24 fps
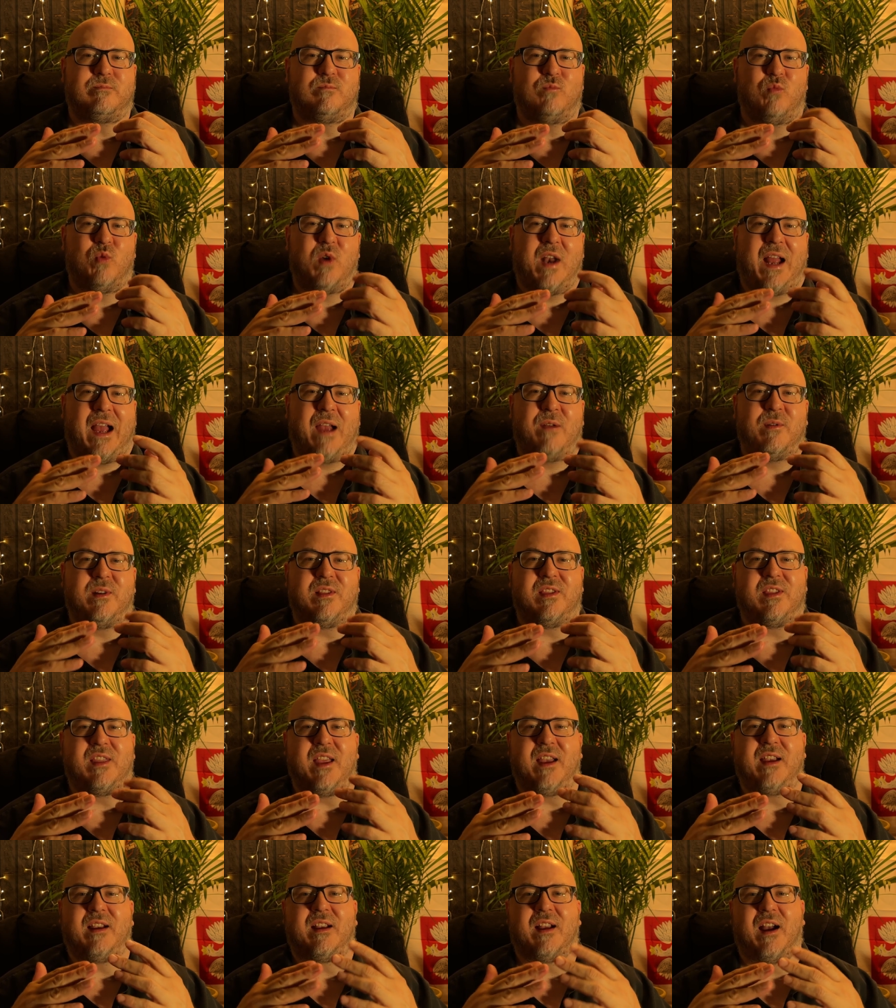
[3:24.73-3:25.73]
what I would
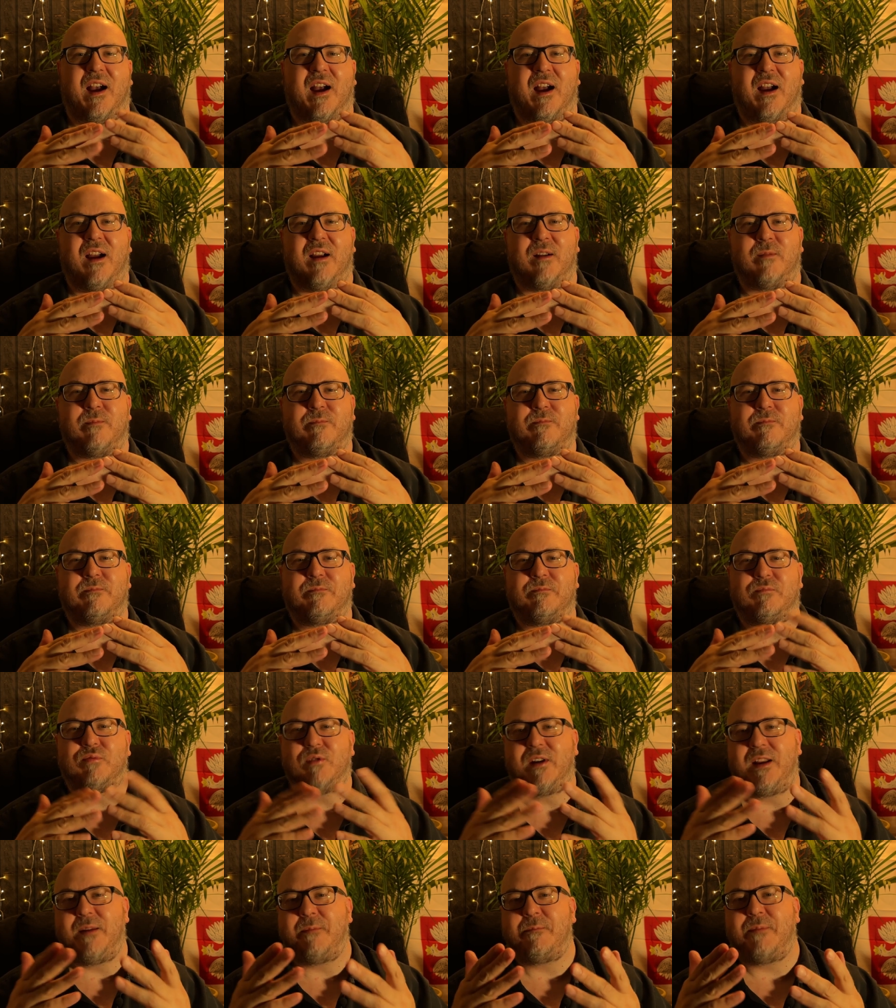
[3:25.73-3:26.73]
think are
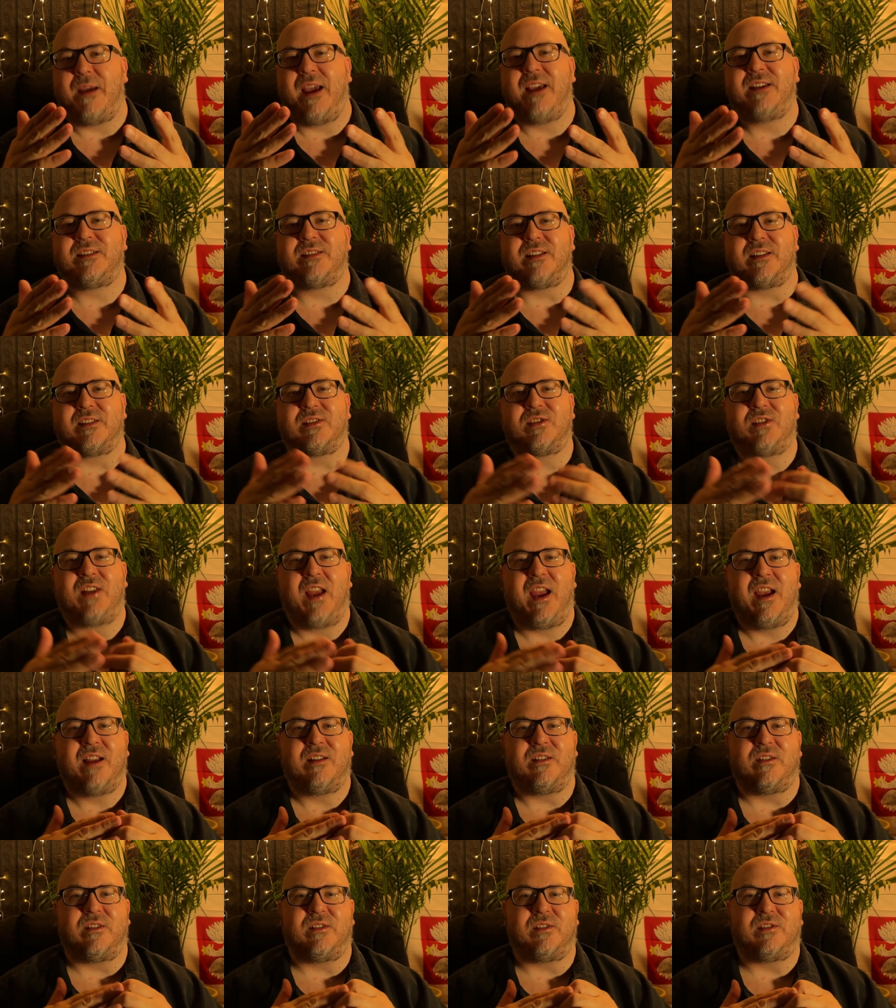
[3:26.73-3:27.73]
pretty basic
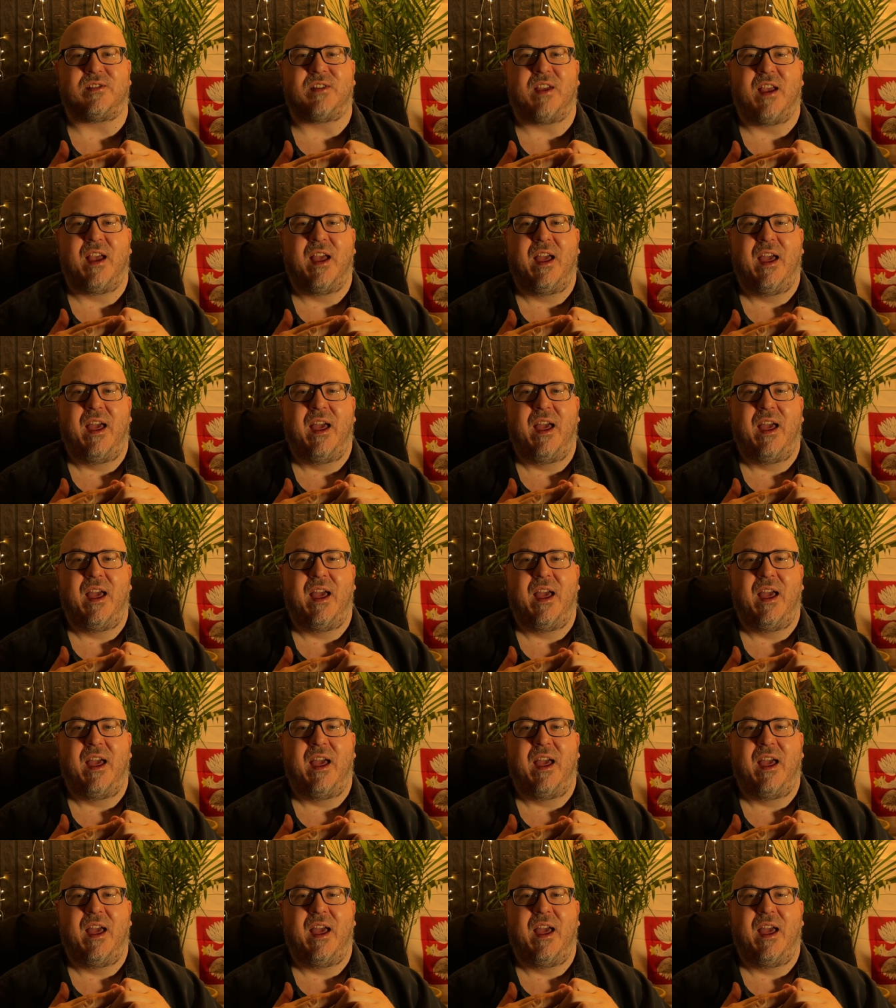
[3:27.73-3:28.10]
standards.